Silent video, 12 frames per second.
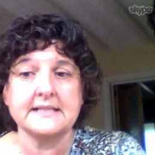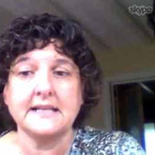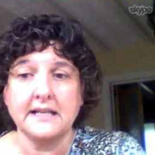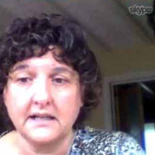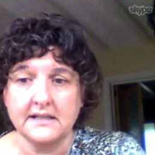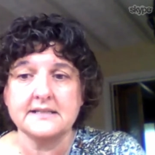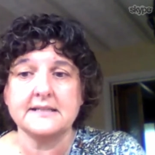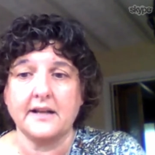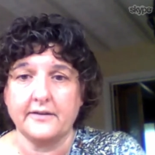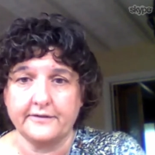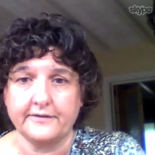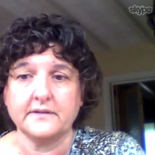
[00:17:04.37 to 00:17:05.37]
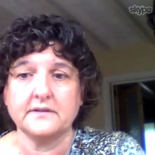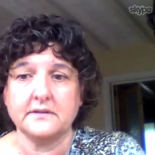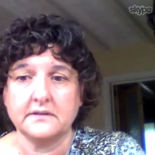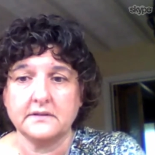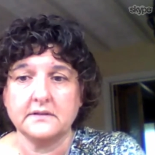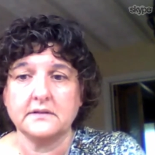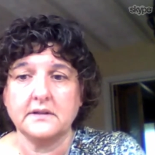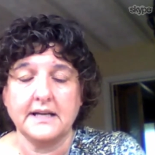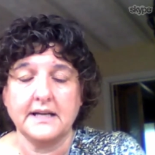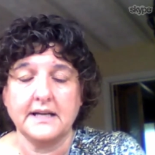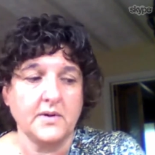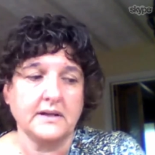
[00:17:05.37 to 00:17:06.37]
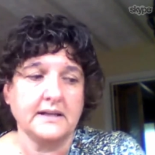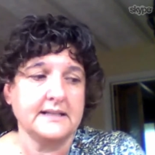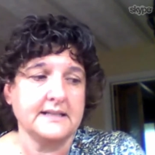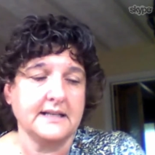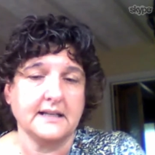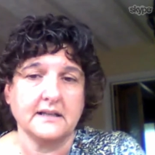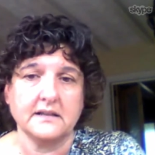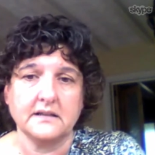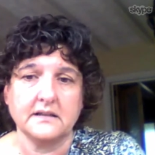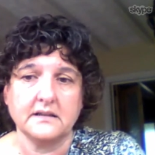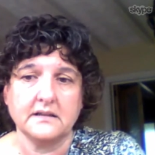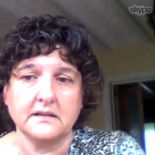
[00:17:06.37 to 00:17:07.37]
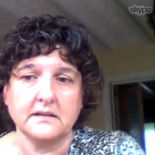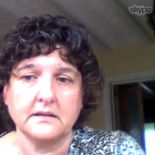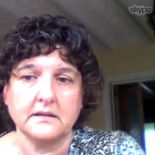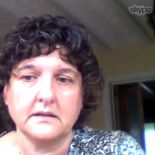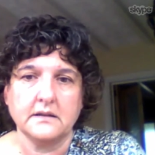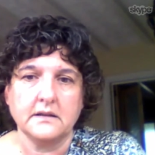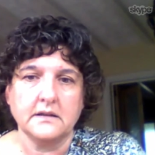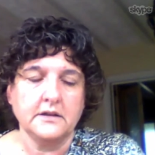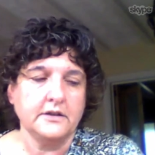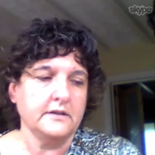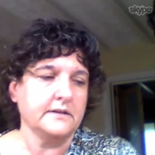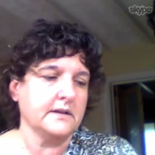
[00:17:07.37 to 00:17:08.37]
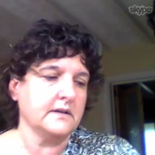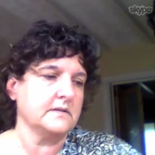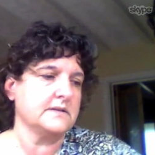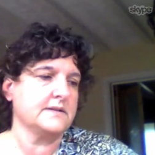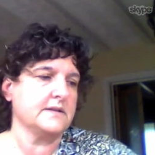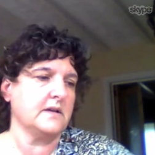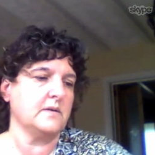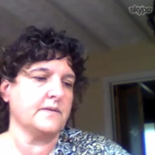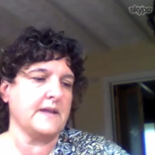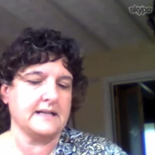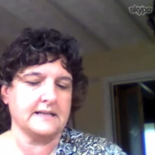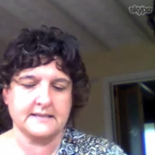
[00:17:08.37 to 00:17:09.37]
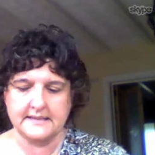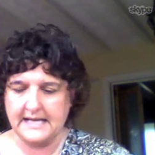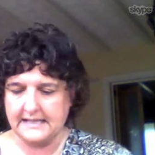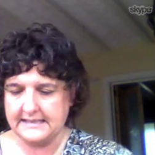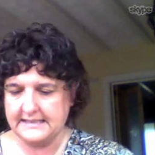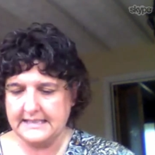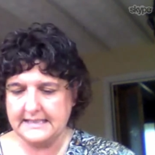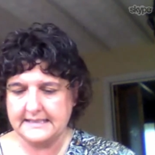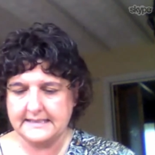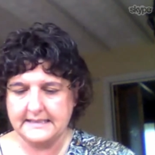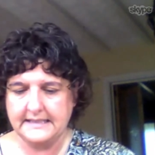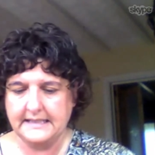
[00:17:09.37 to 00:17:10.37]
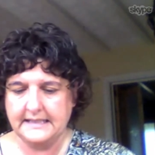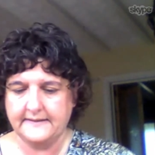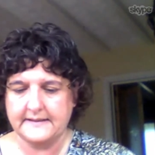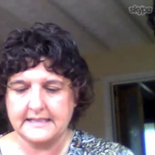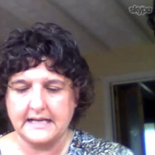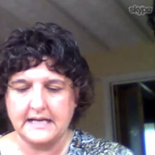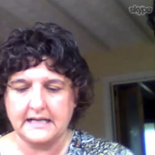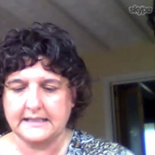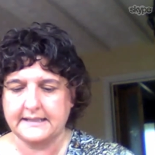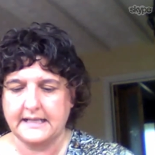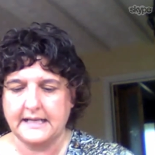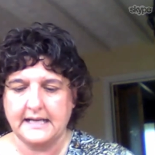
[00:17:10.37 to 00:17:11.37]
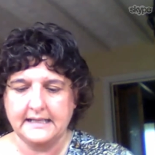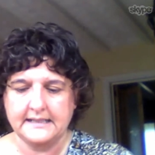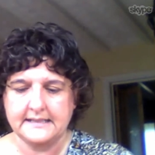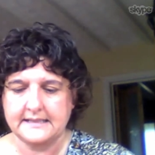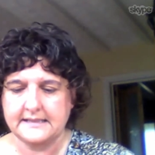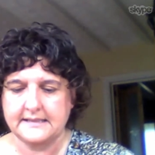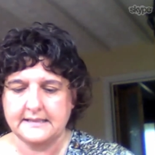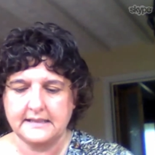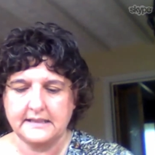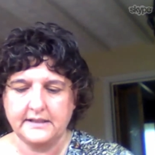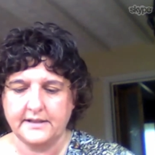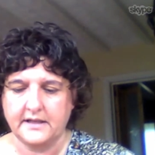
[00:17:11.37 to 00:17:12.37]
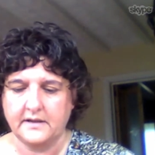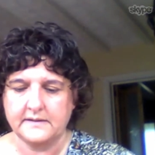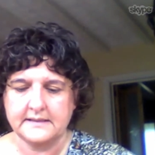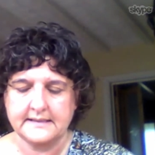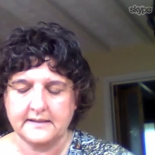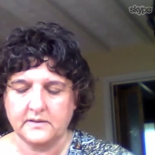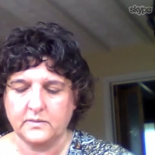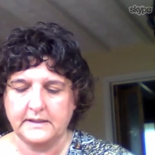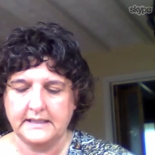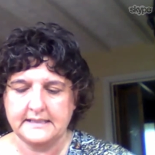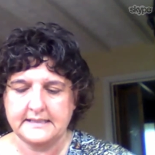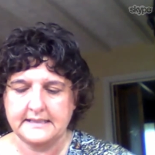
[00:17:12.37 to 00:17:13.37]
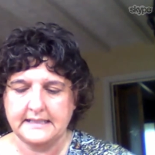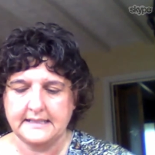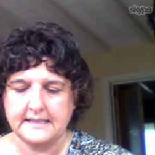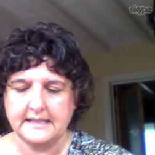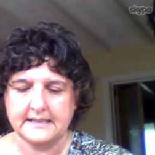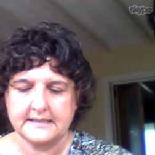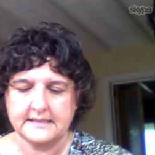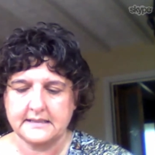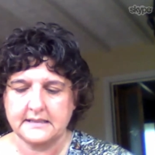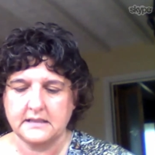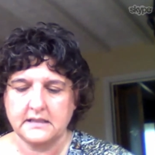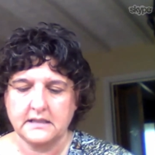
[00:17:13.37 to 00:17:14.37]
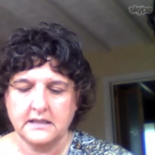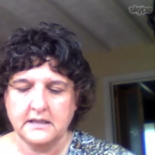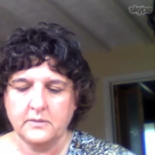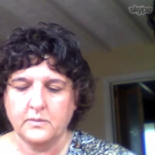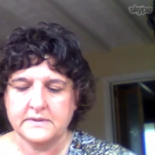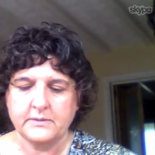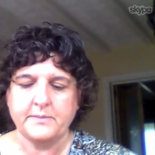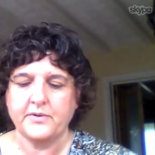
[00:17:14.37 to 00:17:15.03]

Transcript: to kill herself. I'm not kidding. No. You know, so that's that is the the dark and the light, isn't it? You know, until we see that, so we